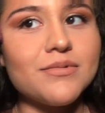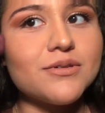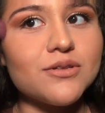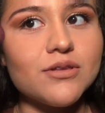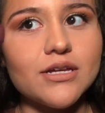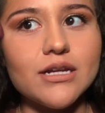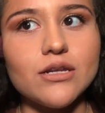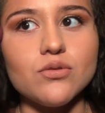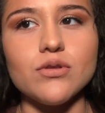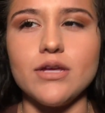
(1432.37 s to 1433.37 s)
So then I
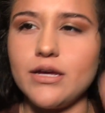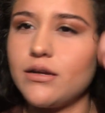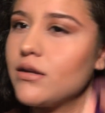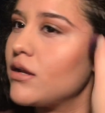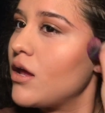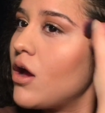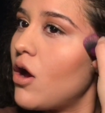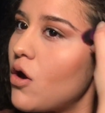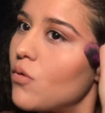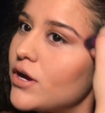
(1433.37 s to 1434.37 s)
do that.
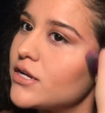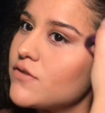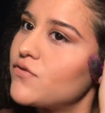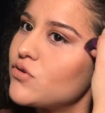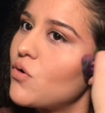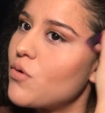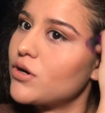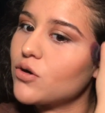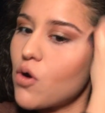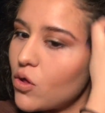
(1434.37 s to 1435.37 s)
Oh, and if you don't want to
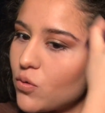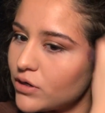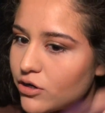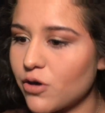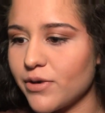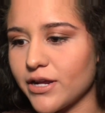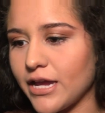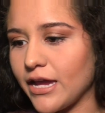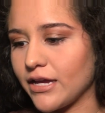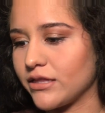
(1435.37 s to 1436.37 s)
go all the way to Urban
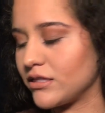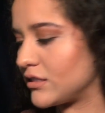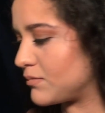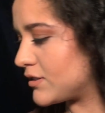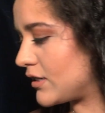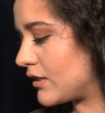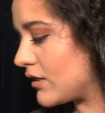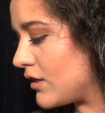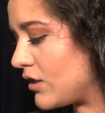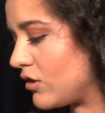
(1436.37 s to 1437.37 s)
Decay and get this lipstick,
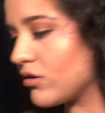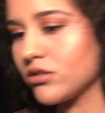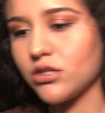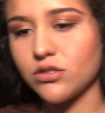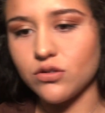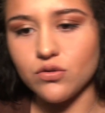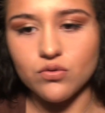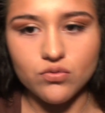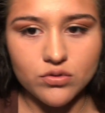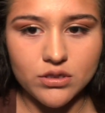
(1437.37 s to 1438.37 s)
you can just
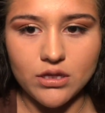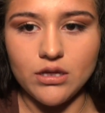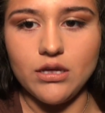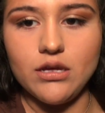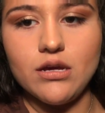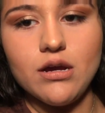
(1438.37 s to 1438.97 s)
use the